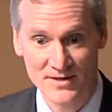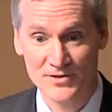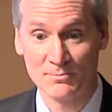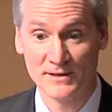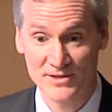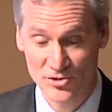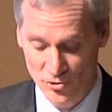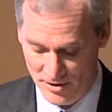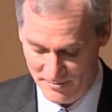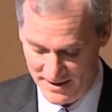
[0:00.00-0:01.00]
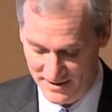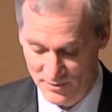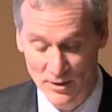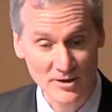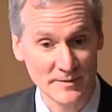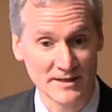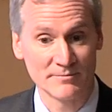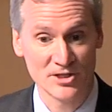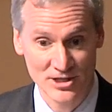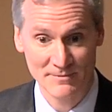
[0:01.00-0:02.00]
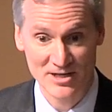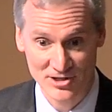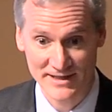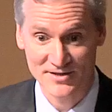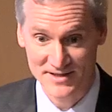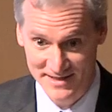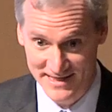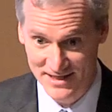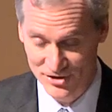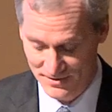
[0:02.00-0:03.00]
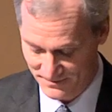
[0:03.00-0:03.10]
So please join me in welcoming Michelle Bachelet to the stage.